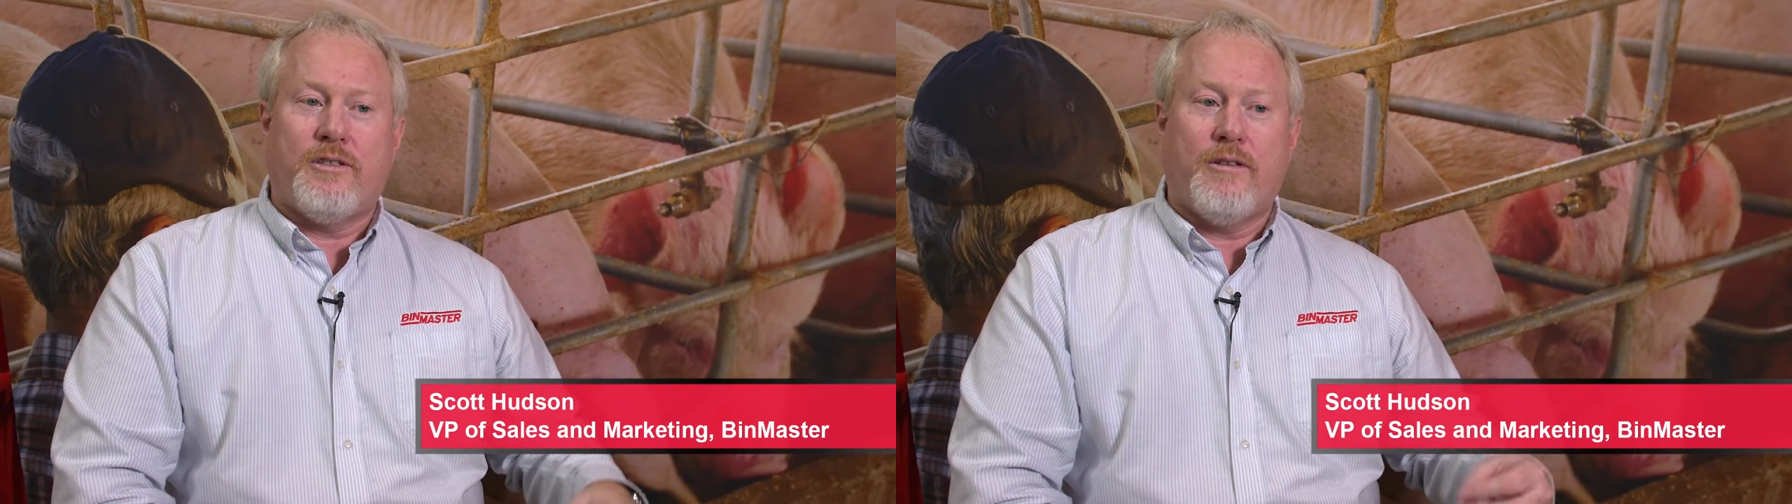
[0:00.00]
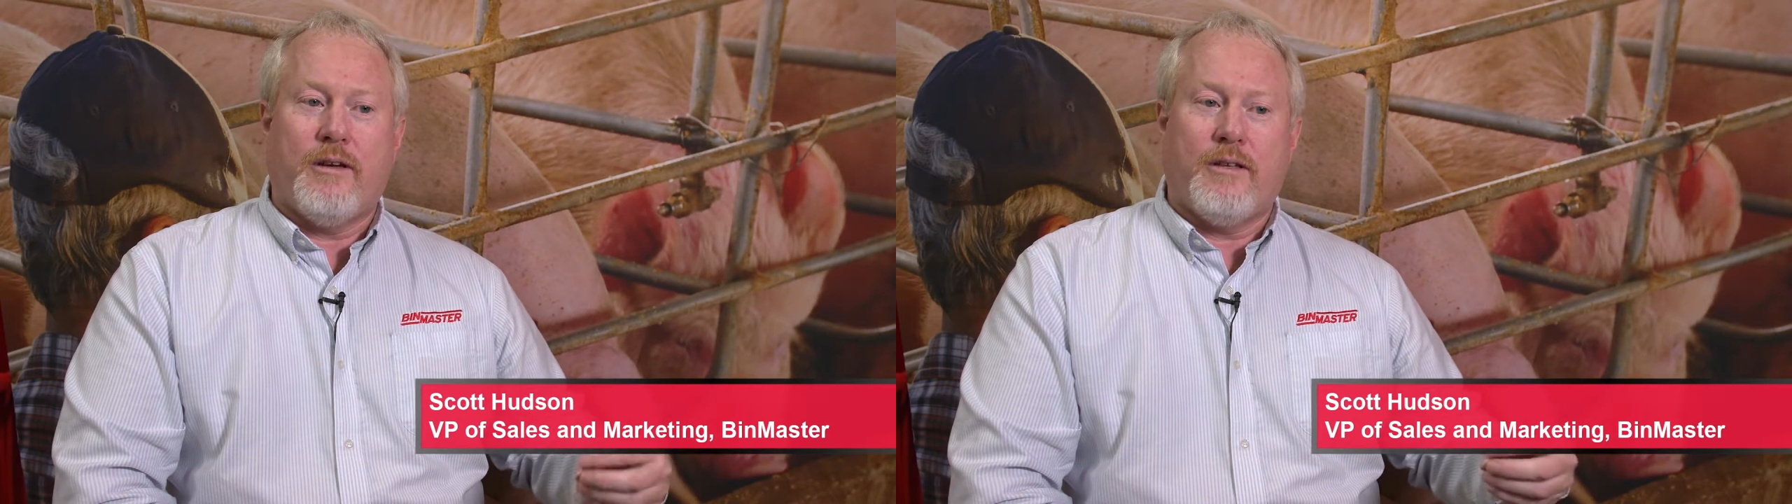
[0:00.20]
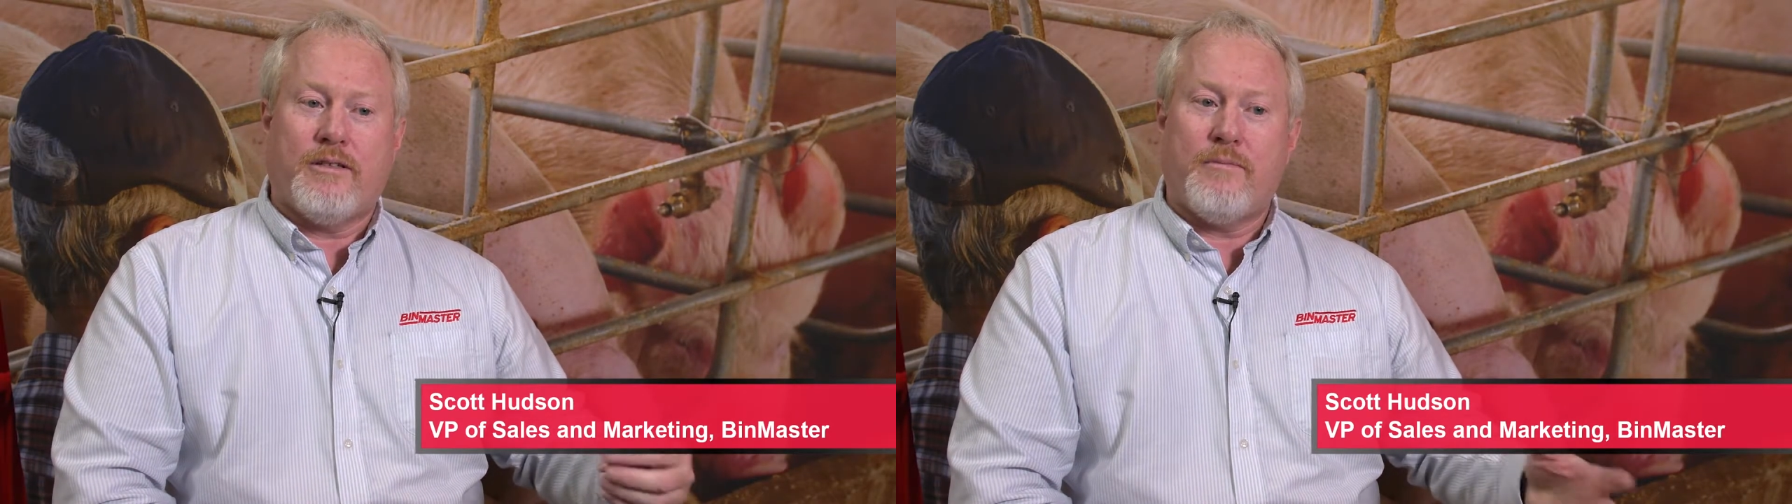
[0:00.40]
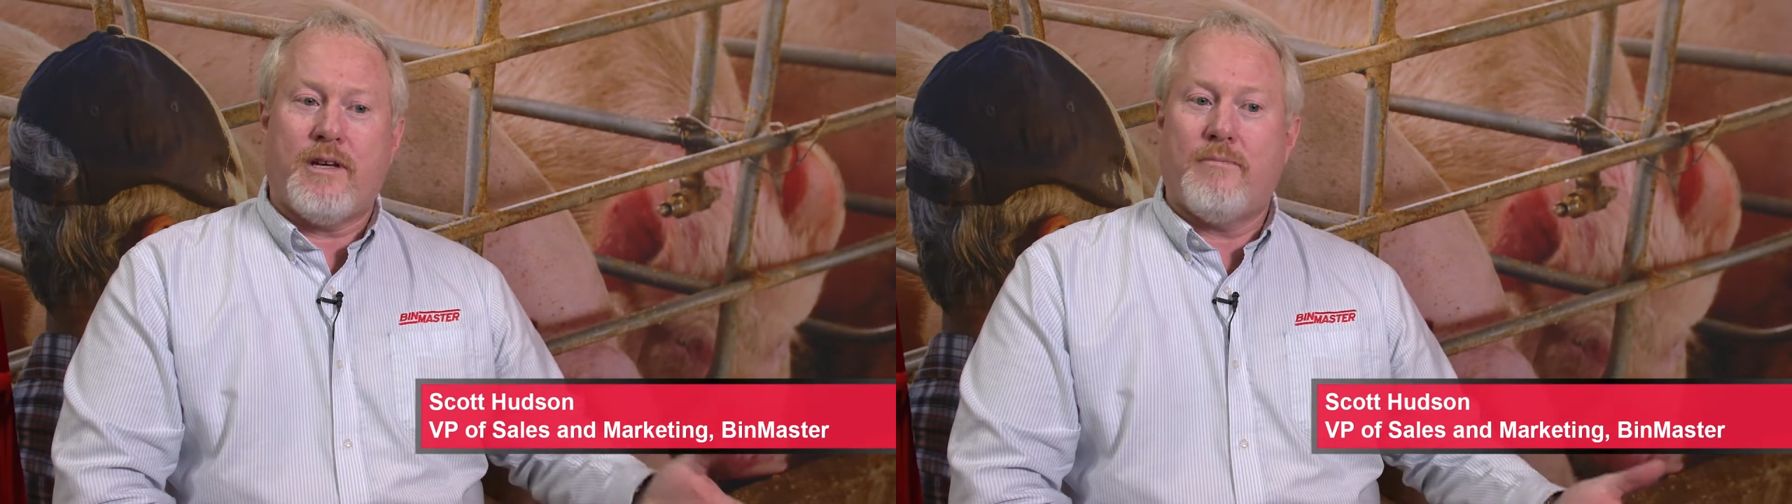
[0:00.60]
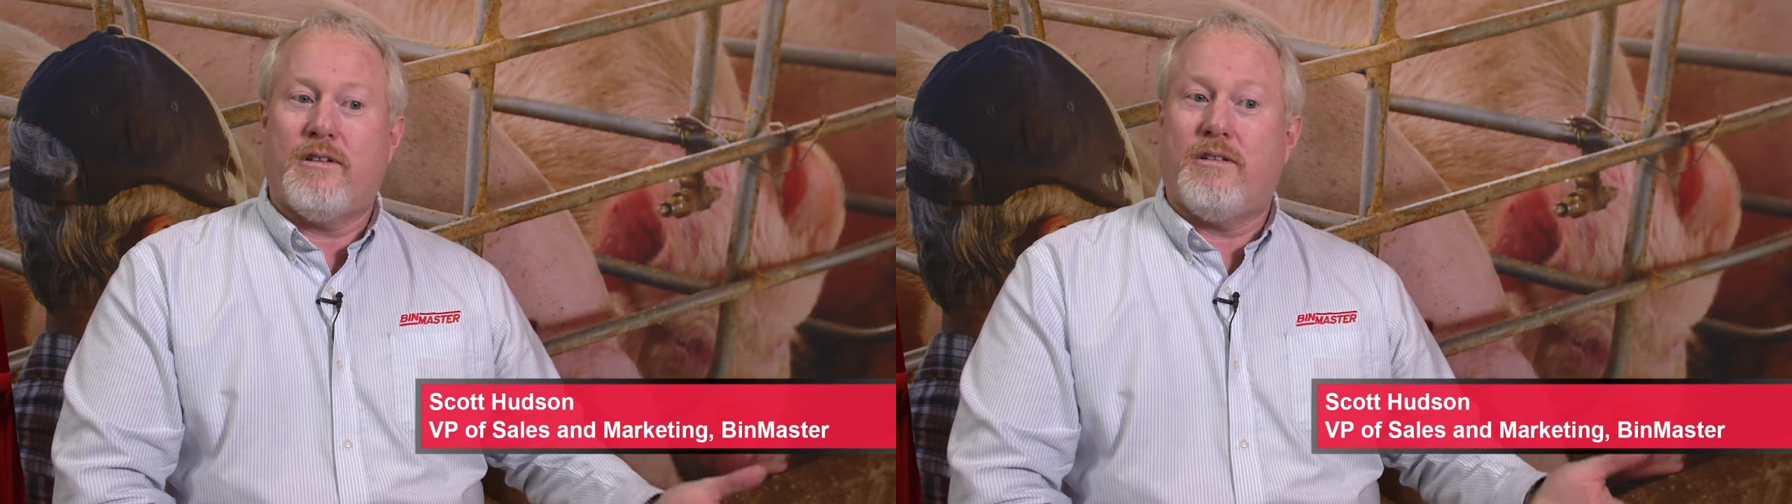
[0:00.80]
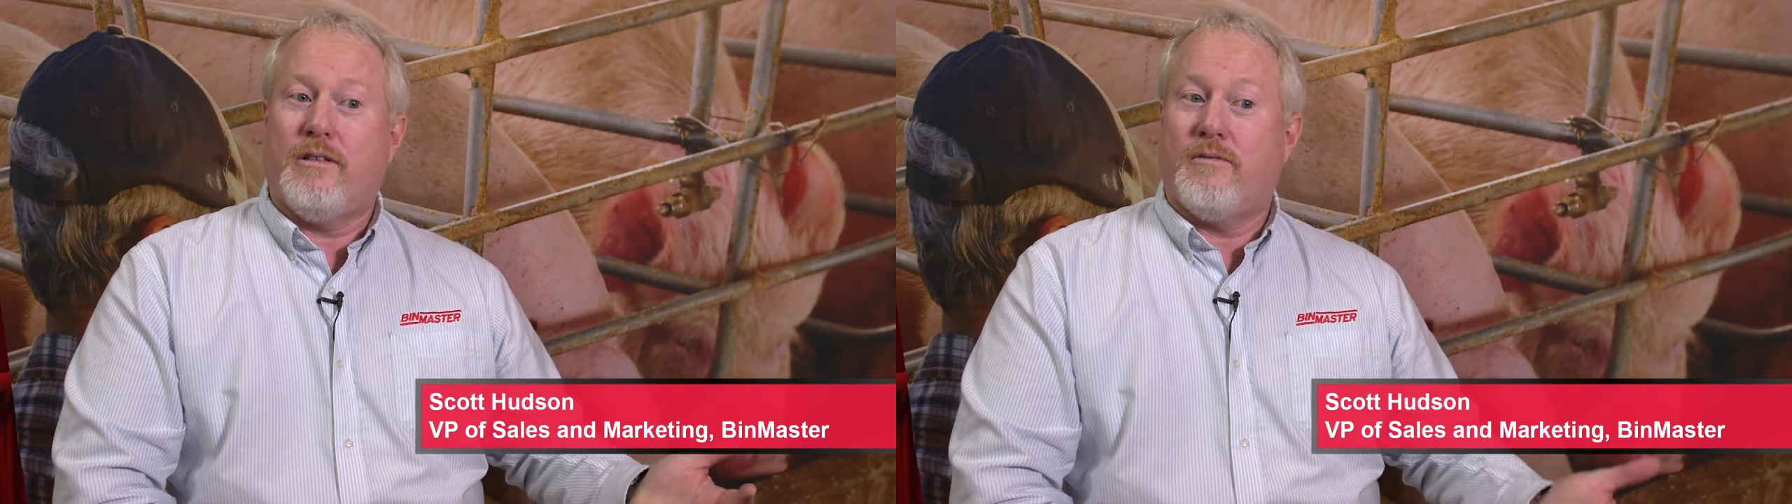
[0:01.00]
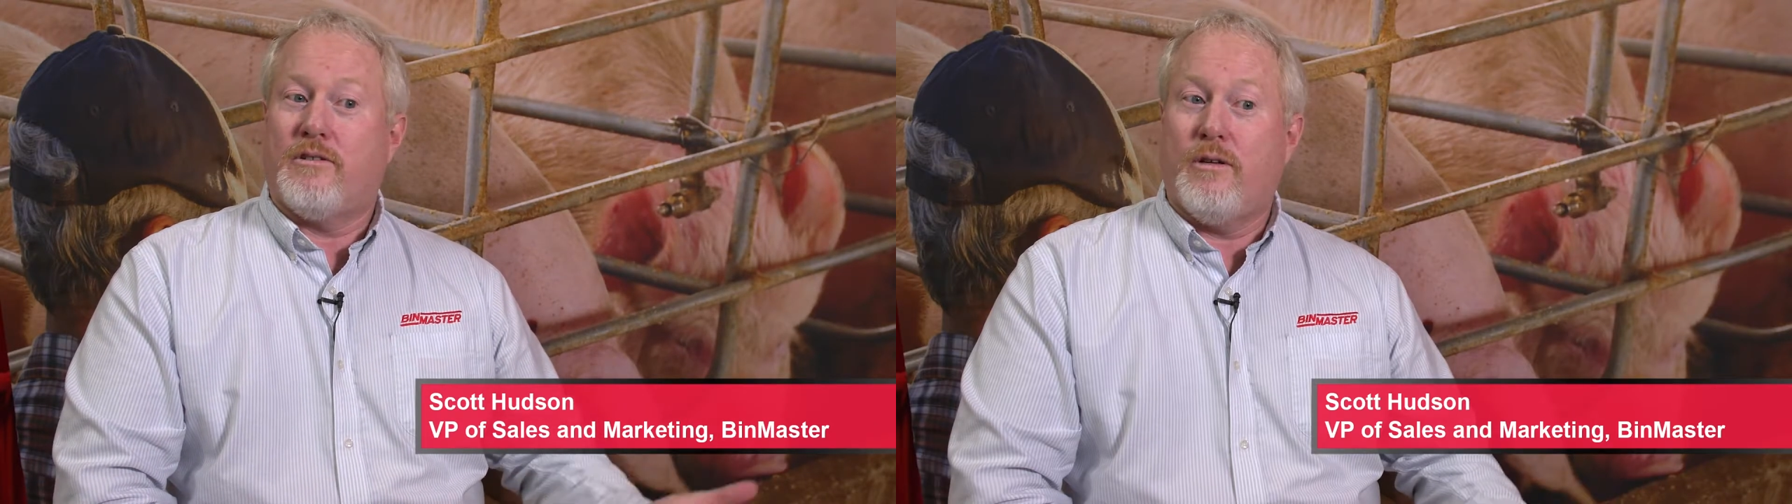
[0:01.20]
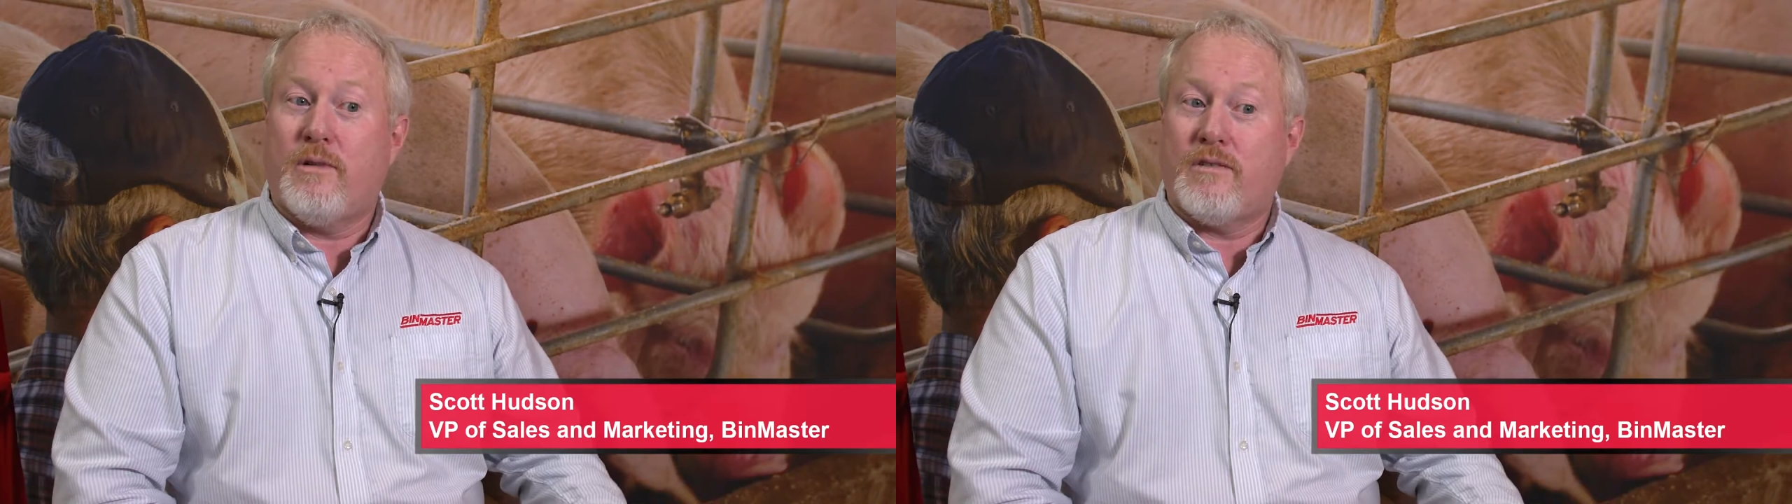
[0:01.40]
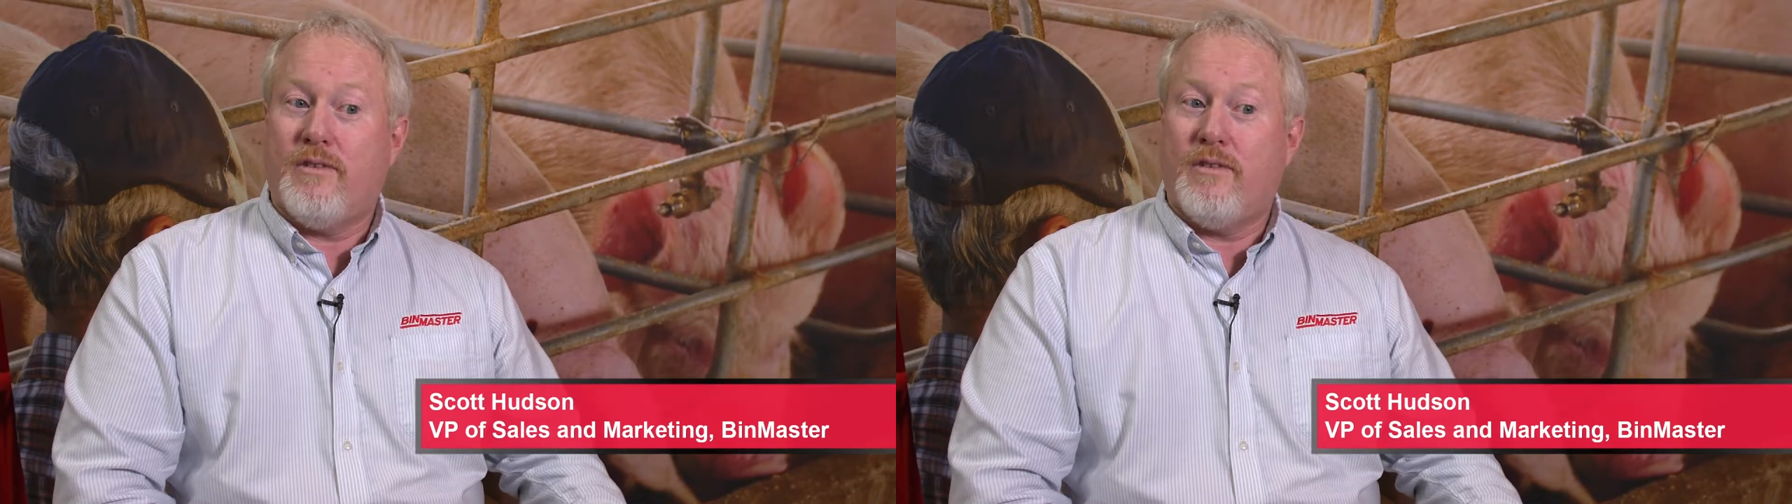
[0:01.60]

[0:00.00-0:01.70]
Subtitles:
so that sometimes they deliver too much